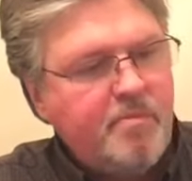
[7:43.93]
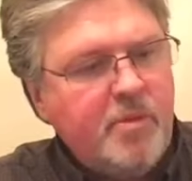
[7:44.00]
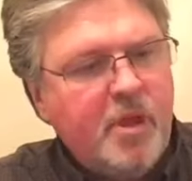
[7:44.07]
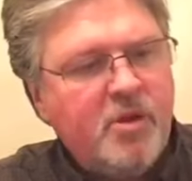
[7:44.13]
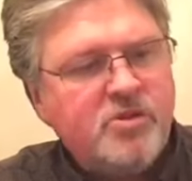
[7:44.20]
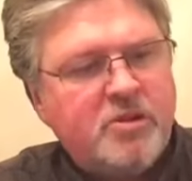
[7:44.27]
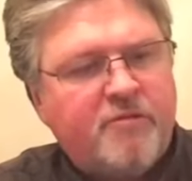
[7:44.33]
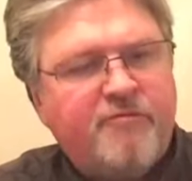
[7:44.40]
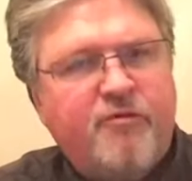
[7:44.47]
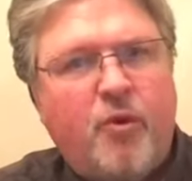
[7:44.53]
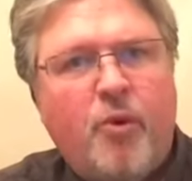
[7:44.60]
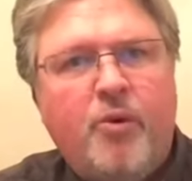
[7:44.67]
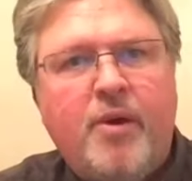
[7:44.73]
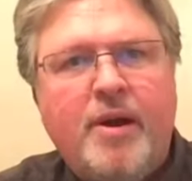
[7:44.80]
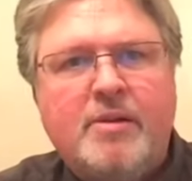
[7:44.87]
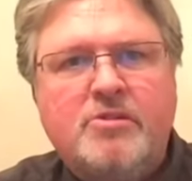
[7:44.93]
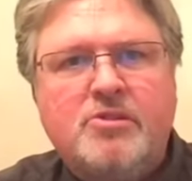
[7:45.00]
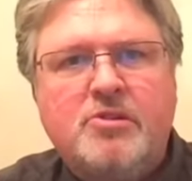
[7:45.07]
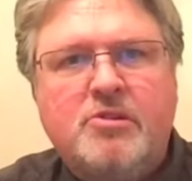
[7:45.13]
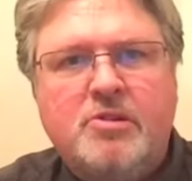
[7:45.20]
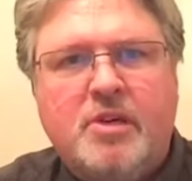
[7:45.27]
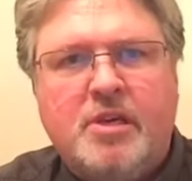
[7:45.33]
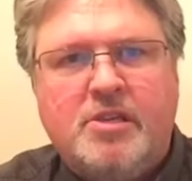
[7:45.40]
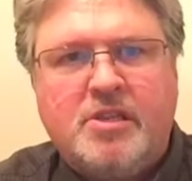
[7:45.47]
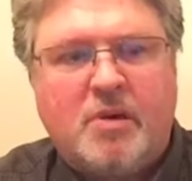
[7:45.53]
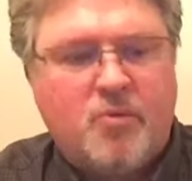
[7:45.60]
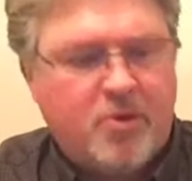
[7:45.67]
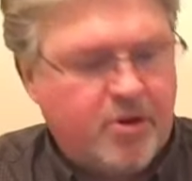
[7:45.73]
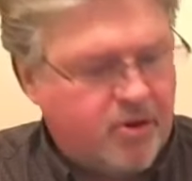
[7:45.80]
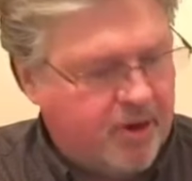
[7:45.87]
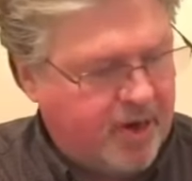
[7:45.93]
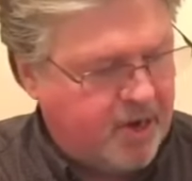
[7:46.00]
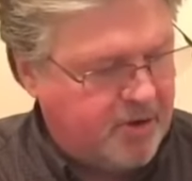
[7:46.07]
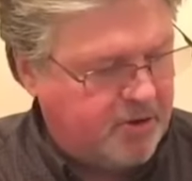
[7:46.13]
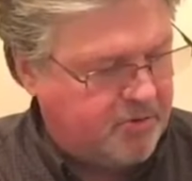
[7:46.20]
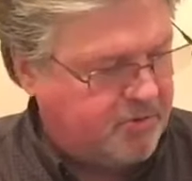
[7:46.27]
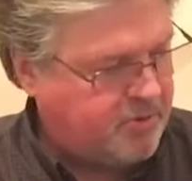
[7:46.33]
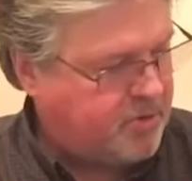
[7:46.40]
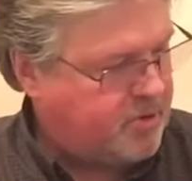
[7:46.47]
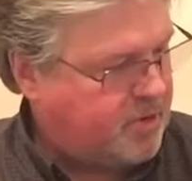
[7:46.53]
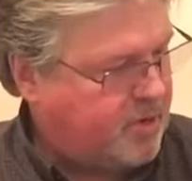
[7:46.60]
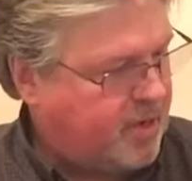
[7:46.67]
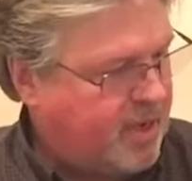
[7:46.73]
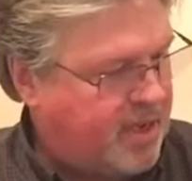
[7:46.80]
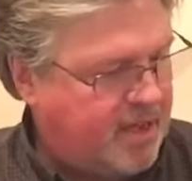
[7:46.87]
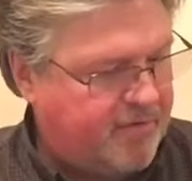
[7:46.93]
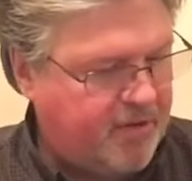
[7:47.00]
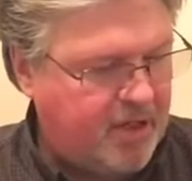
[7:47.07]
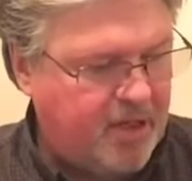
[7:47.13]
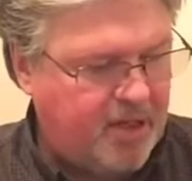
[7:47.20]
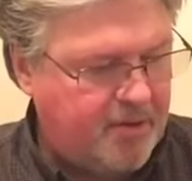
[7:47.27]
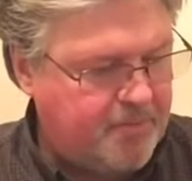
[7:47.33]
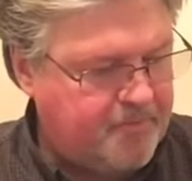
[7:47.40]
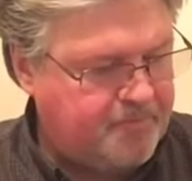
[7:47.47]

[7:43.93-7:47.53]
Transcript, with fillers: those are four ounce cookies. I wonder how heavy